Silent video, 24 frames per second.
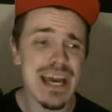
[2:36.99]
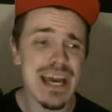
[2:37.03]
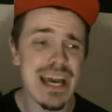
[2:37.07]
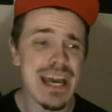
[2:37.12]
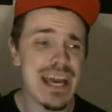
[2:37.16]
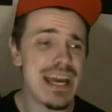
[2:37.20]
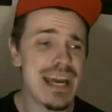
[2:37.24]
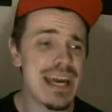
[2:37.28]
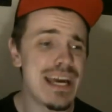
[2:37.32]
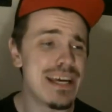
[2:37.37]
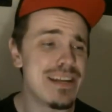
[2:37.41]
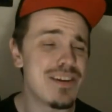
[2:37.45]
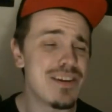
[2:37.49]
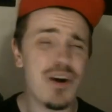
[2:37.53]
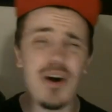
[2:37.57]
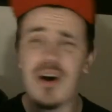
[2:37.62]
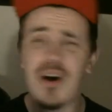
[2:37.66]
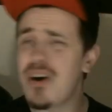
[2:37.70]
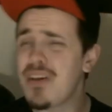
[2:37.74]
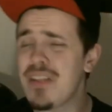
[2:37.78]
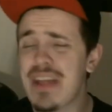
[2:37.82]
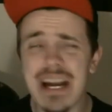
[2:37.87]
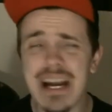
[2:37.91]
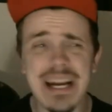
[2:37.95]
and
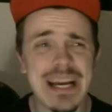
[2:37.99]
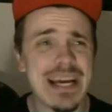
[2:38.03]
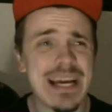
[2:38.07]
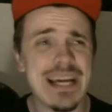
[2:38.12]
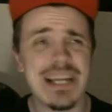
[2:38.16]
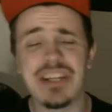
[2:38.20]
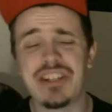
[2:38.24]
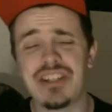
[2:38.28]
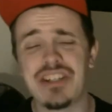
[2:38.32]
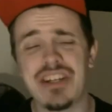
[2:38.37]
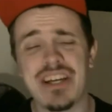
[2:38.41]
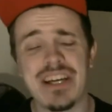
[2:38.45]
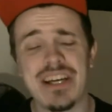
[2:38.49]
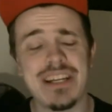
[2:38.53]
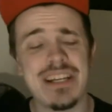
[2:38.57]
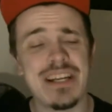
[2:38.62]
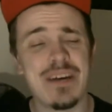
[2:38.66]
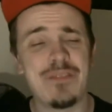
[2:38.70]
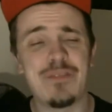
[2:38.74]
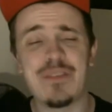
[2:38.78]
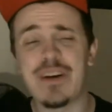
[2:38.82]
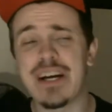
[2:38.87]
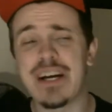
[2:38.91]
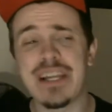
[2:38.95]
all that kind of shit, and
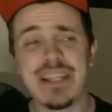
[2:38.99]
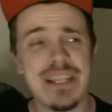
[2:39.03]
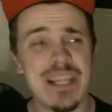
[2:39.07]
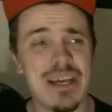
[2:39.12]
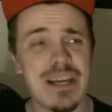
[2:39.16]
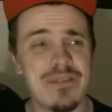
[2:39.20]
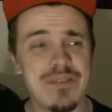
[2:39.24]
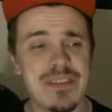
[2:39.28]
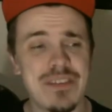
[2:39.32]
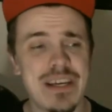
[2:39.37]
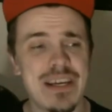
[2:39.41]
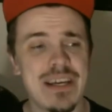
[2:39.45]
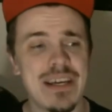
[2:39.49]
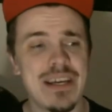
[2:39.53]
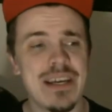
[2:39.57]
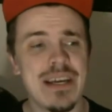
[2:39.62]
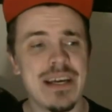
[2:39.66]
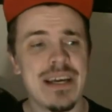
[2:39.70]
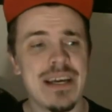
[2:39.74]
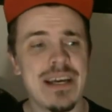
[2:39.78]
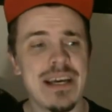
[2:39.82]
I fucking loved it.